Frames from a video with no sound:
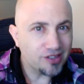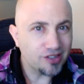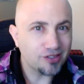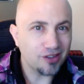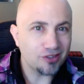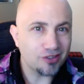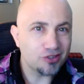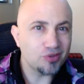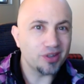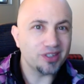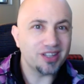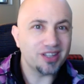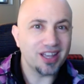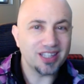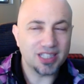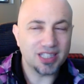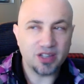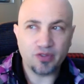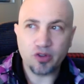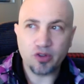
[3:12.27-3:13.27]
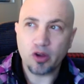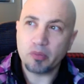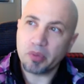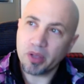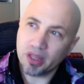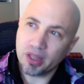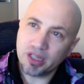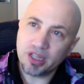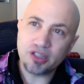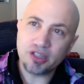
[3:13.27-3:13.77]
It's also a test of your
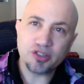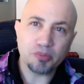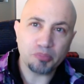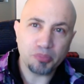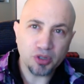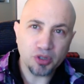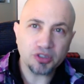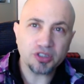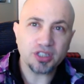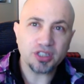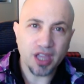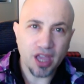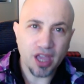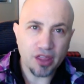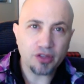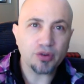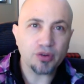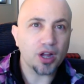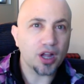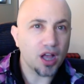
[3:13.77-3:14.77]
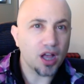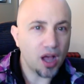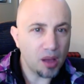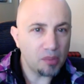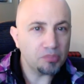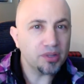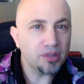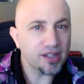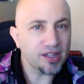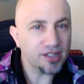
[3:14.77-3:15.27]
ability to put together a
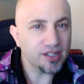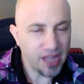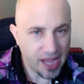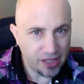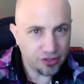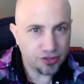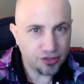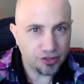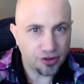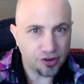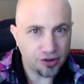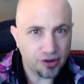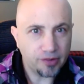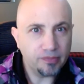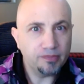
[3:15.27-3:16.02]
complex answer